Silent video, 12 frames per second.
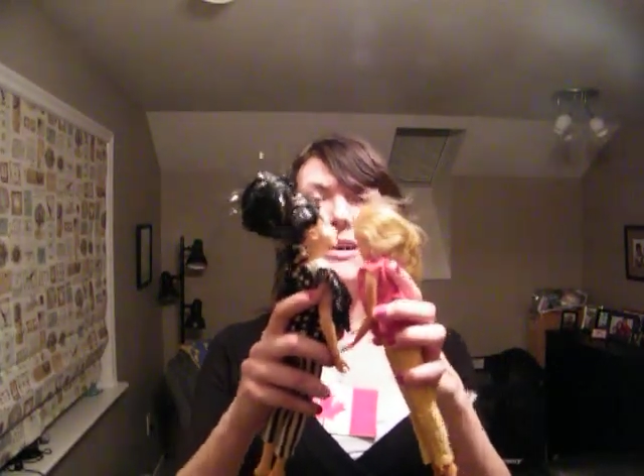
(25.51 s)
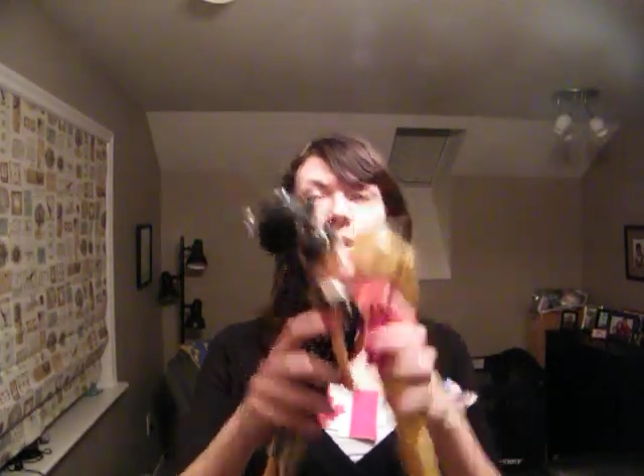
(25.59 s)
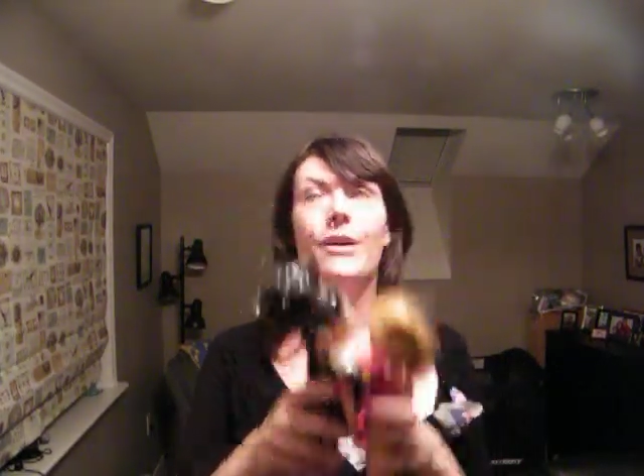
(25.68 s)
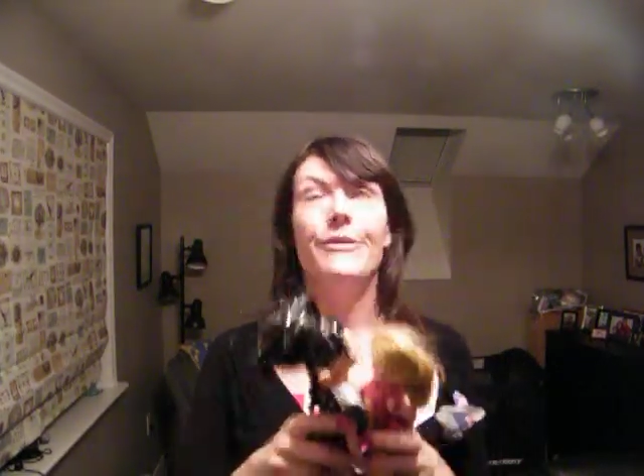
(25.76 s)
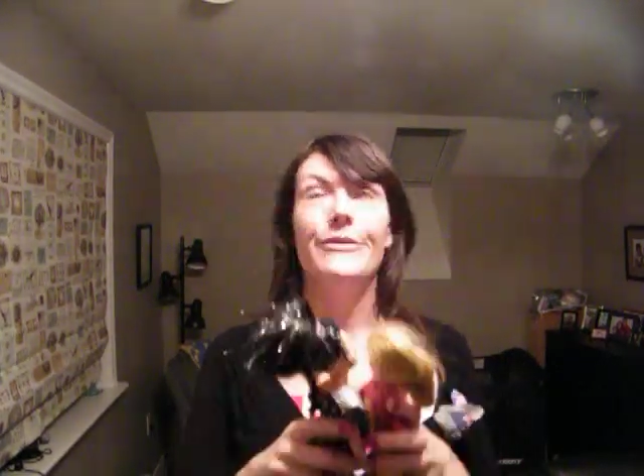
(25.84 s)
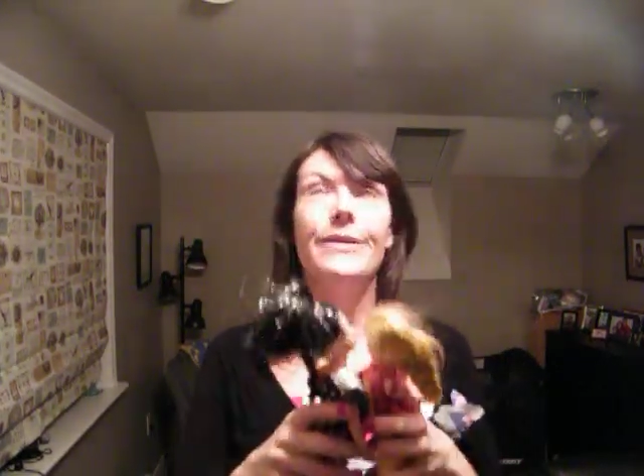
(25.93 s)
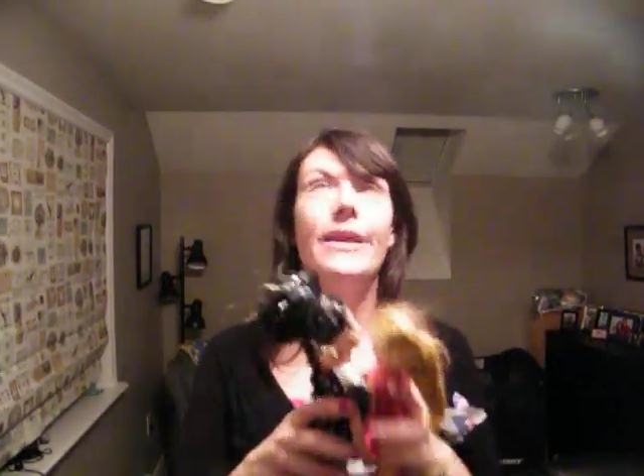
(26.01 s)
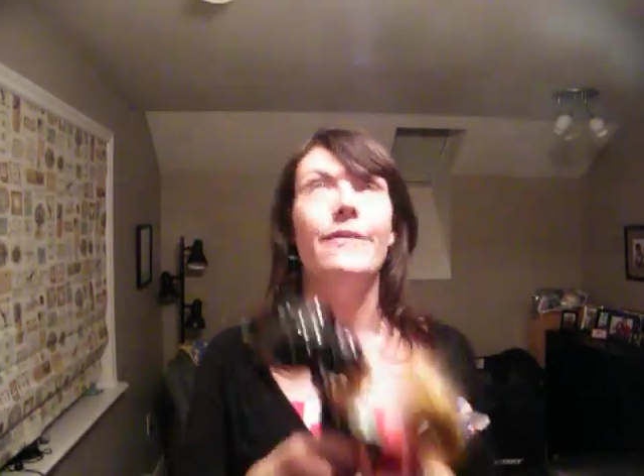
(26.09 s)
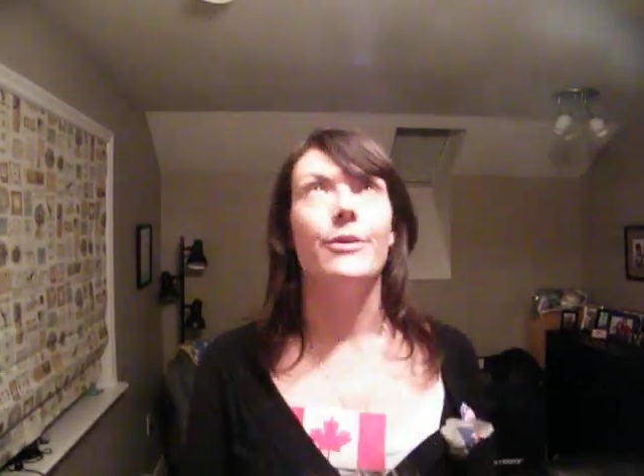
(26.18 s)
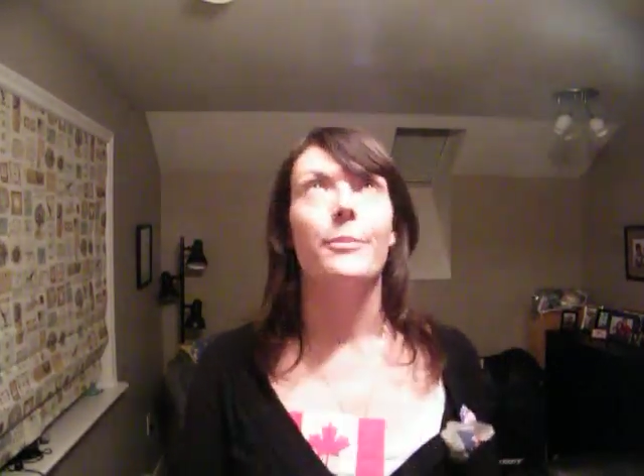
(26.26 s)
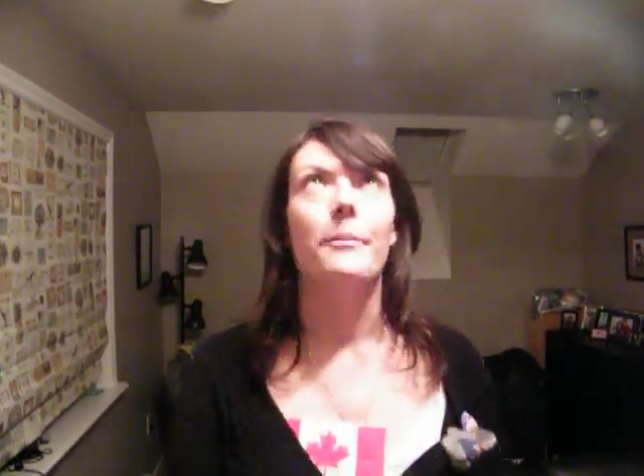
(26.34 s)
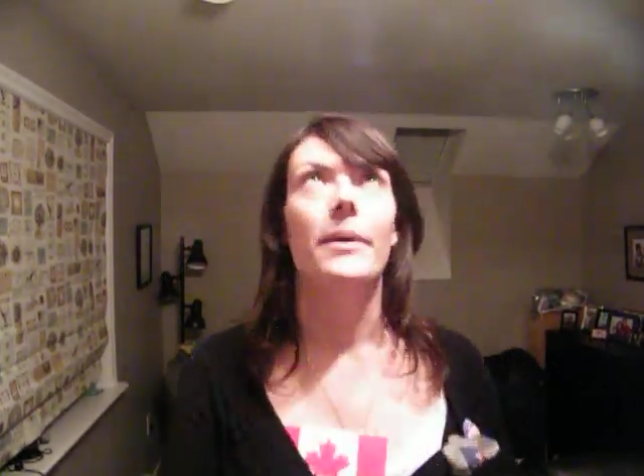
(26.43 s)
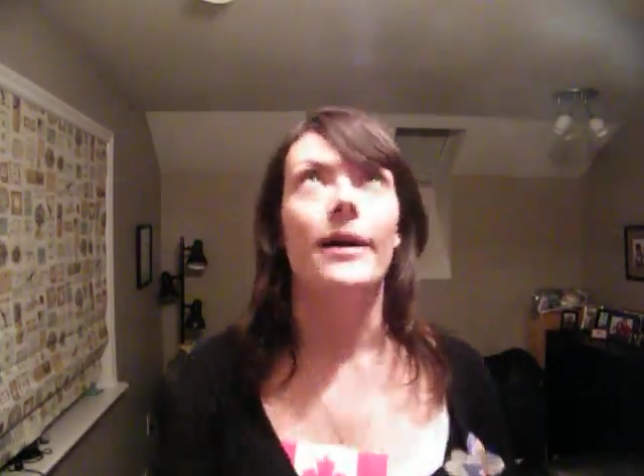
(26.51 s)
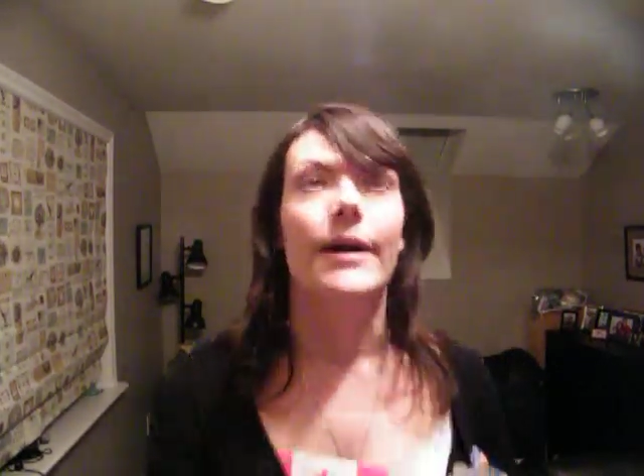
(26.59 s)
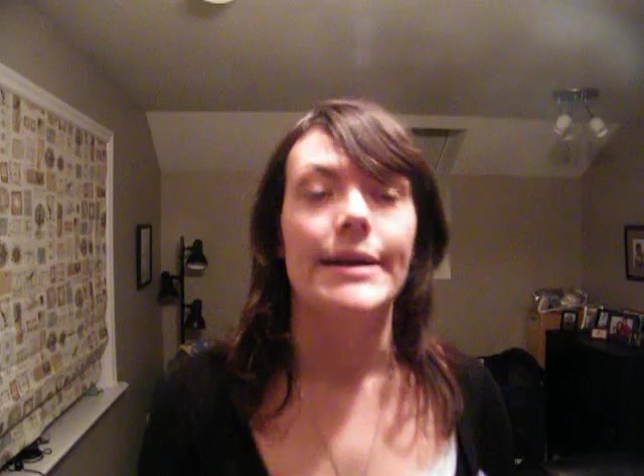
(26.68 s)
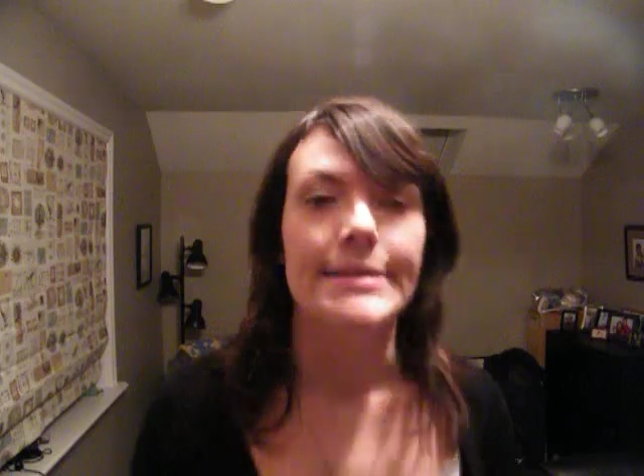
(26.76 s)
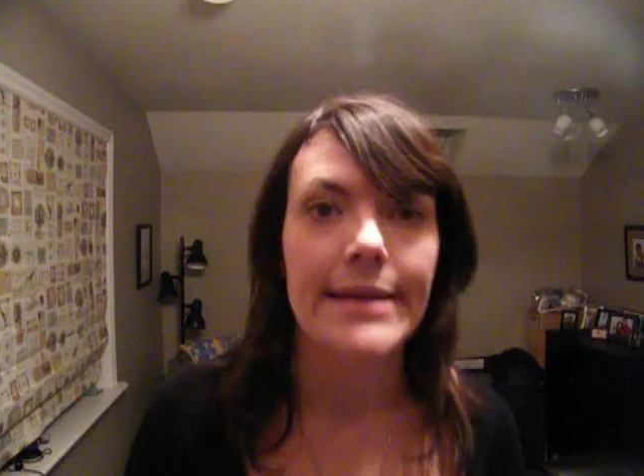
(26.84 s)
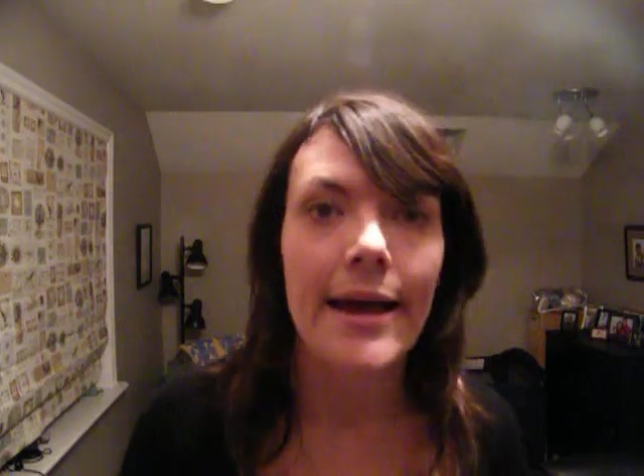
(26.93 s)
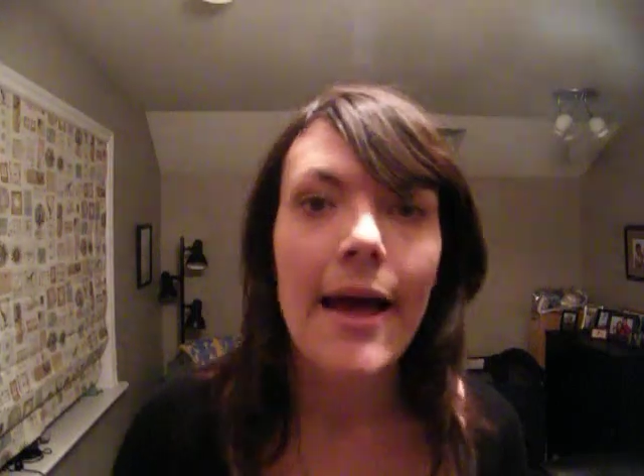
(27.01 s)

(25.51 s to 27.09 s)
Oh, never mind.